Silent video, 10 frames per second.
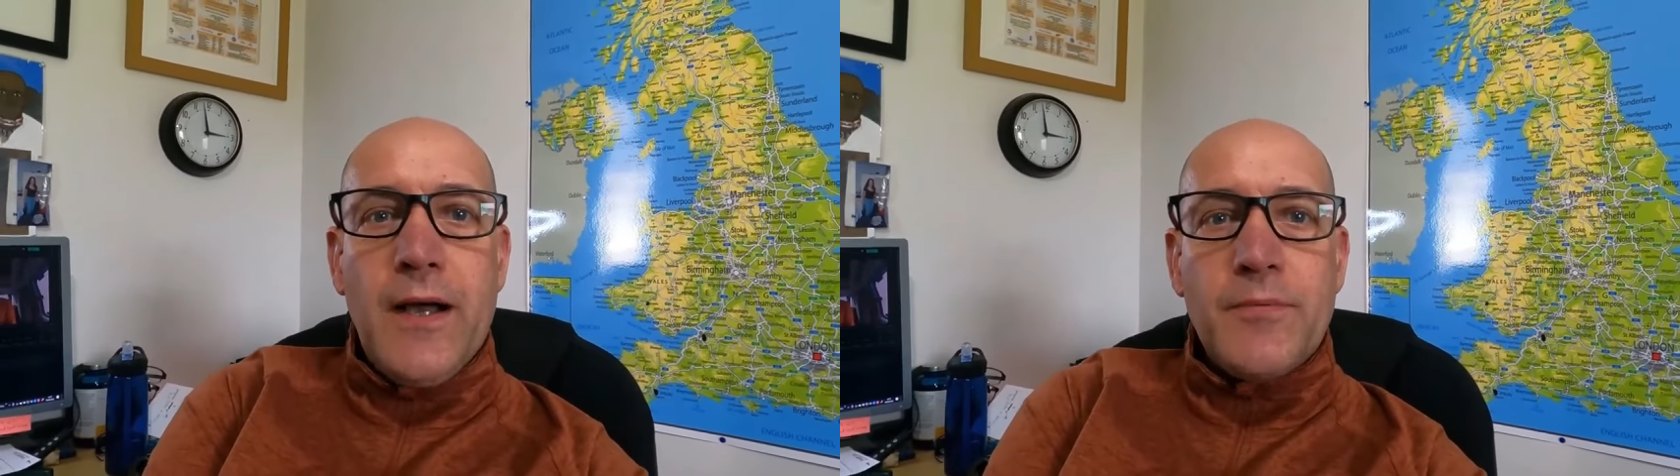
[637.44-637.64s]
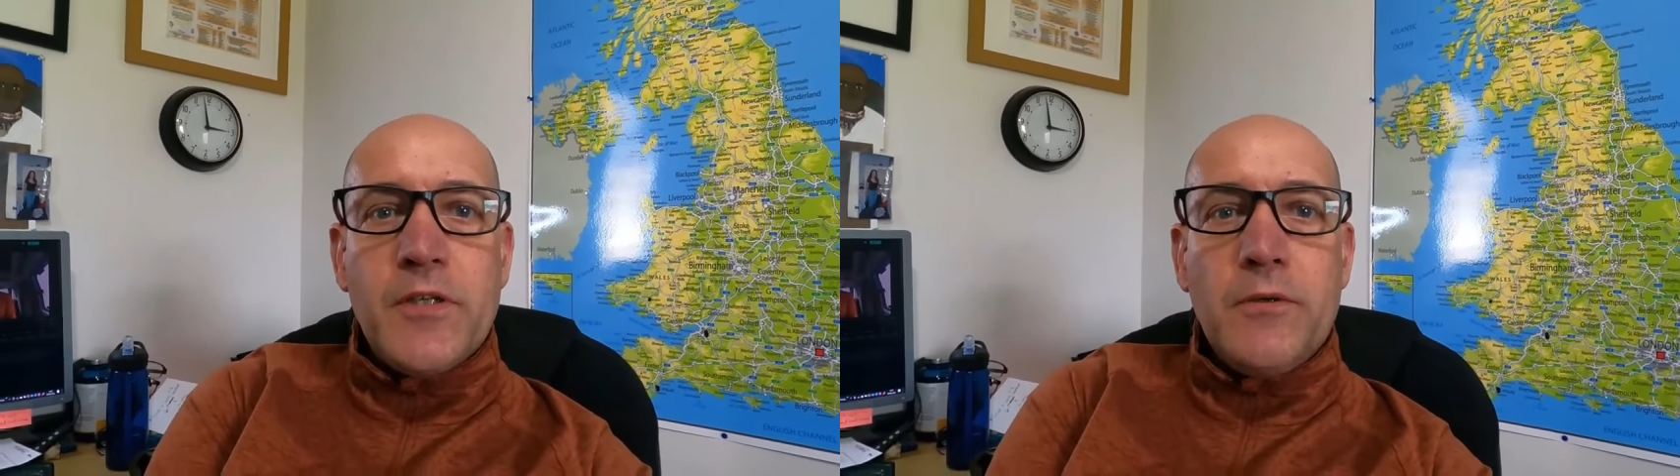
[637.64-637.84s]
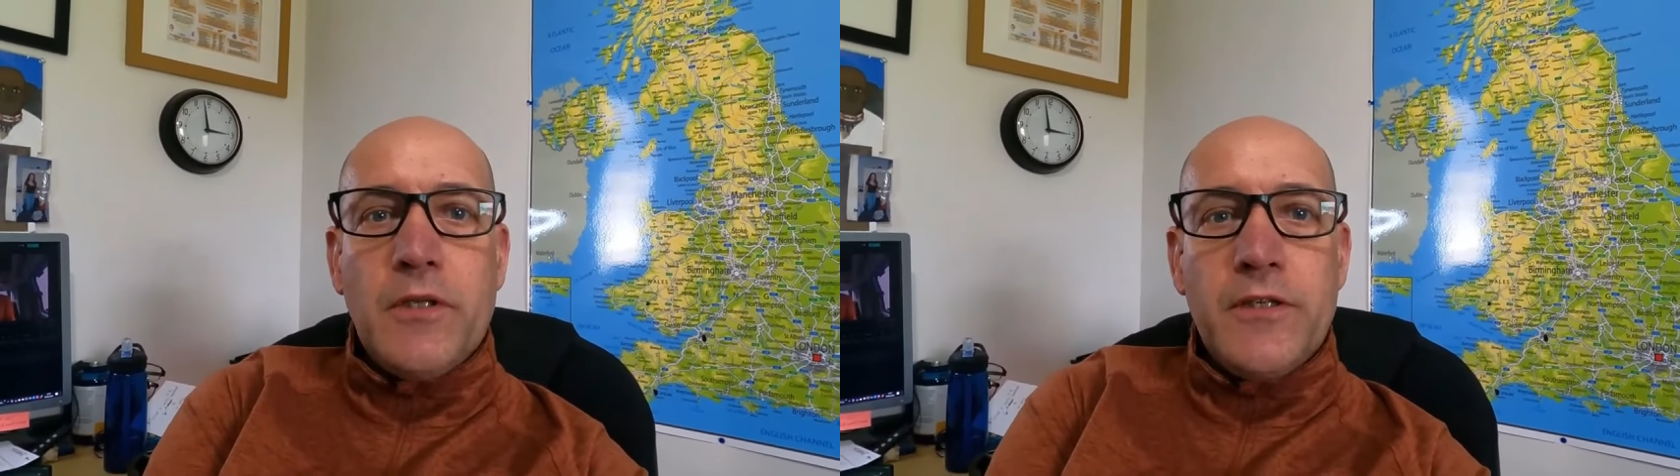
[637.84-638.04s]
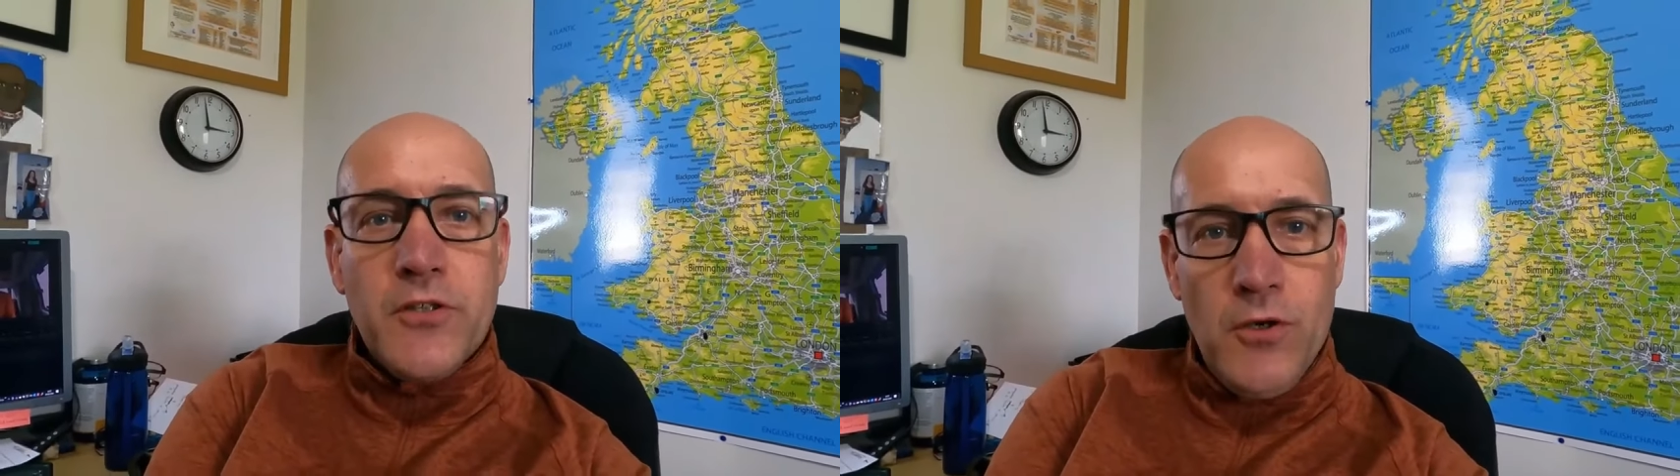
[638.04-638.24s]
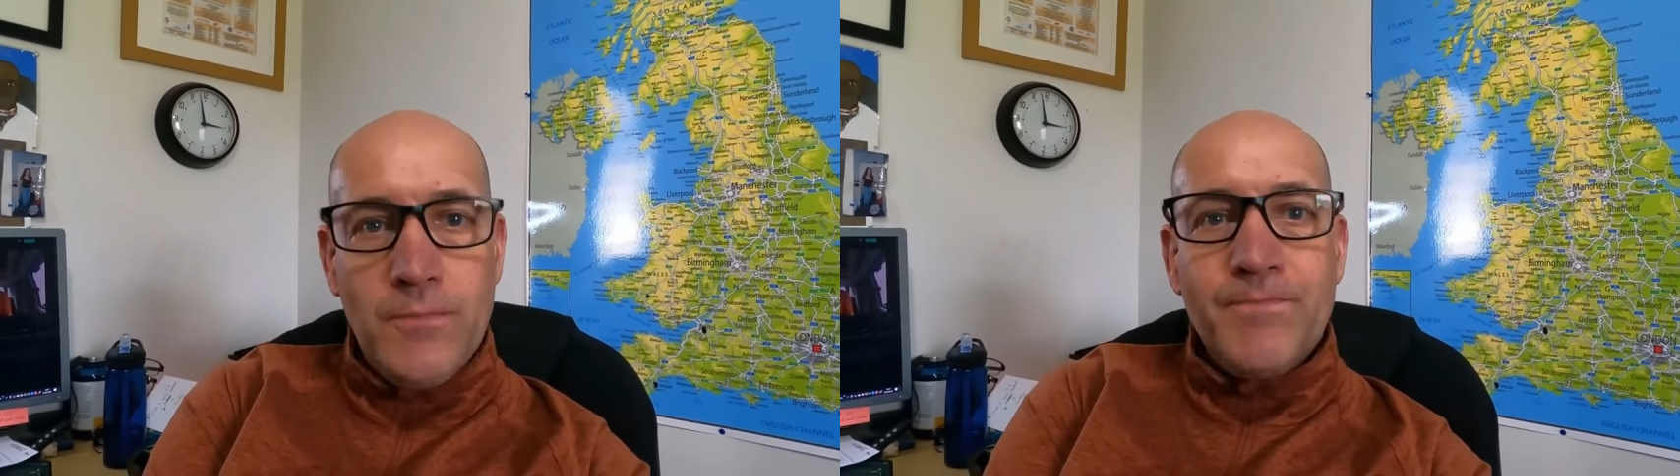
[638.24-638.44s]
Absolutely.
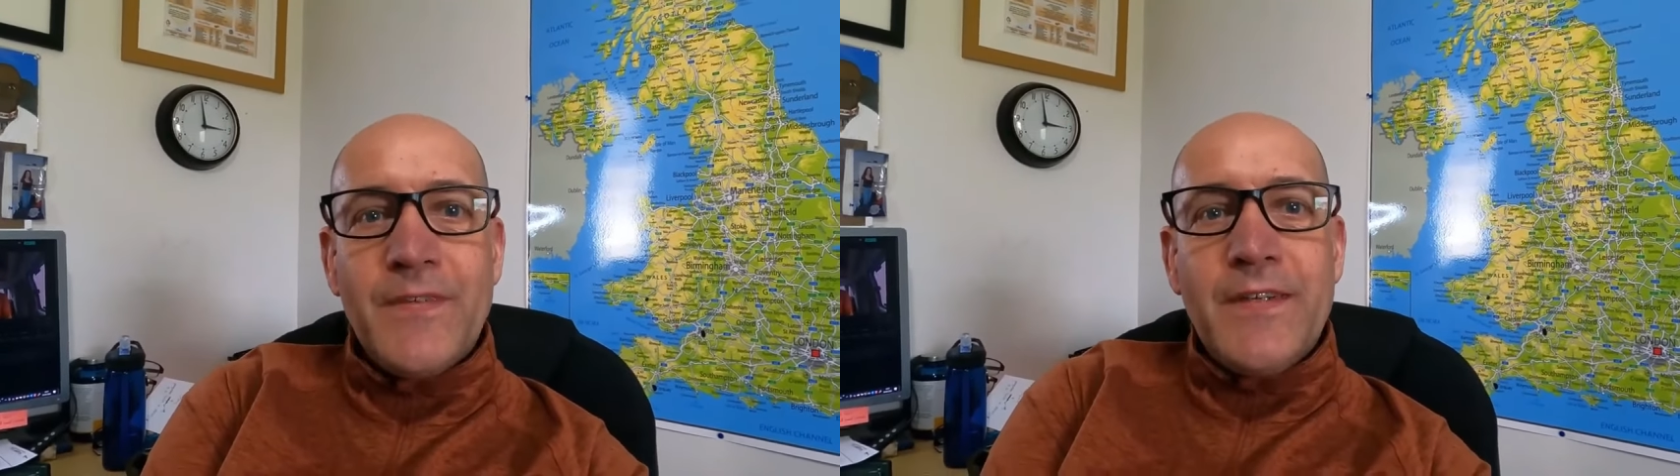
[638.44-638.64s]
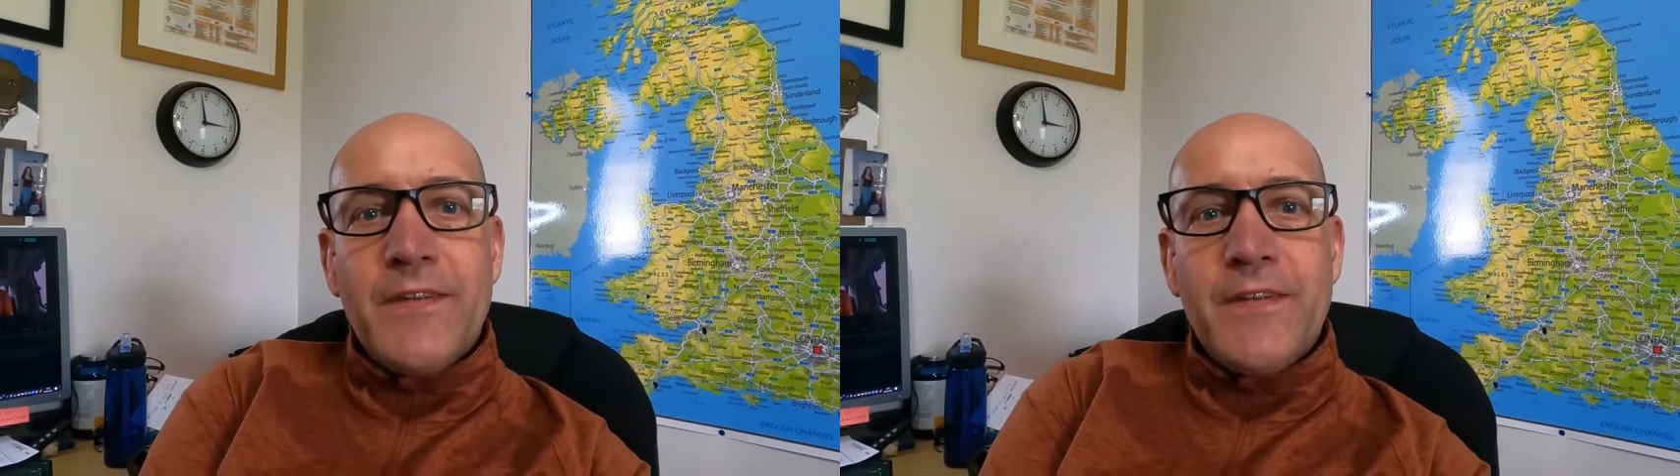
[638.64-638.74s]
So